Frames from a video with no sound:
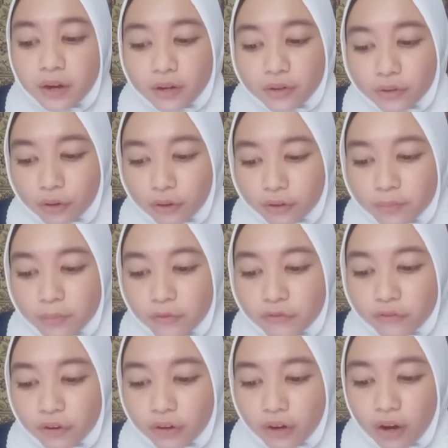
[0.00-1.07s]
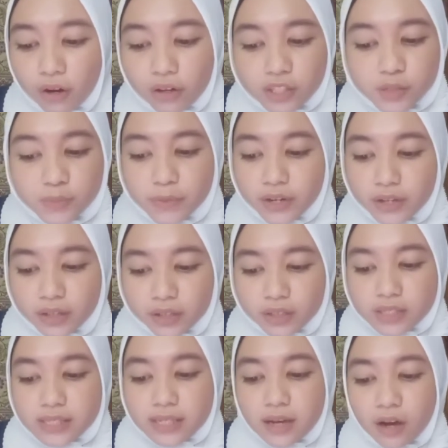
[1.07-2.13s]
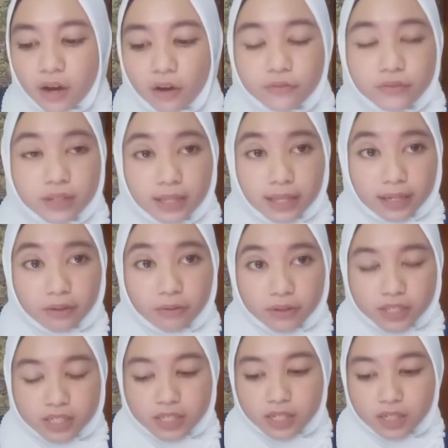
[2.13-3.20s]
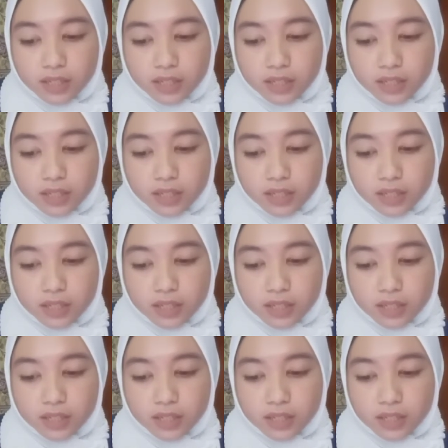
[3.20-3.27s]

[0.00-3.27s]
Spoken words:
norm for all speakers of the language.